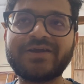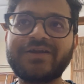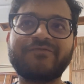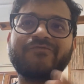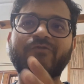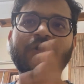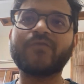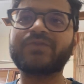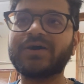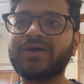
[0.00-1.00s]
in one
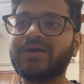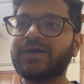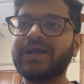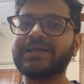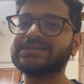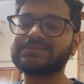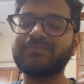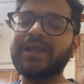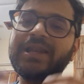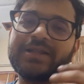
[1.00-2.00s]
of the, I guess
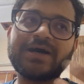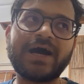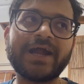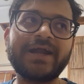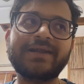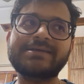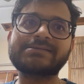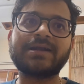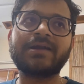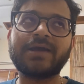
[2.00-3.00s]
mainly the
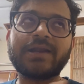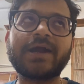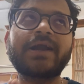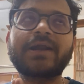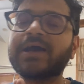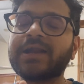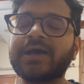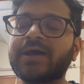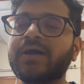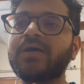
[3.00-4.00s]
IITs and NIT, and
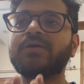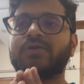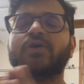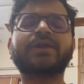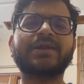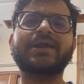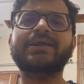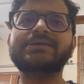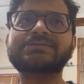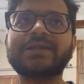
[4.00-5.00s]
not
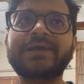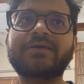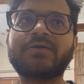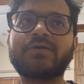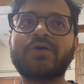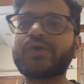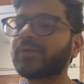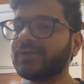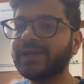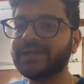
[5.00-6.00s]
NITs, like all
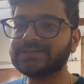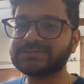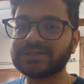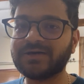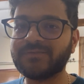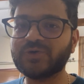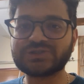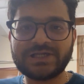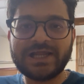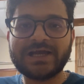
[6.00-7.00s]
triple IITs,
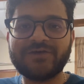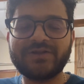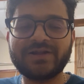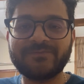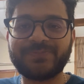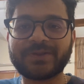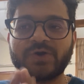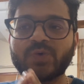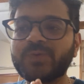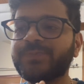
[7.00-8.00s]
mostly like I will
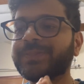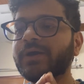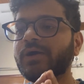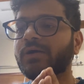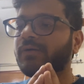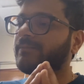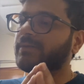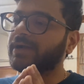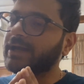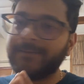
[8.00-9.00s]
do.
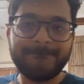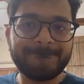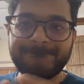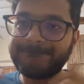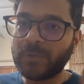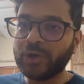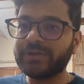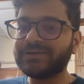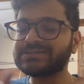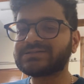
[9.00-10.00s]
But yeah, all
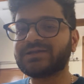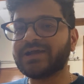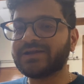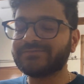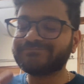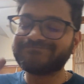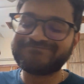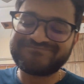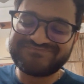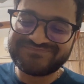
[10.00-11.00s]
the best and
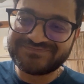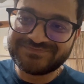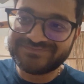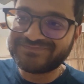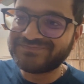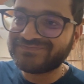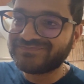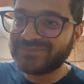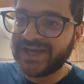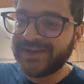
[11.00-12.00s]

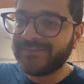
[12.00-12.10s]
bye.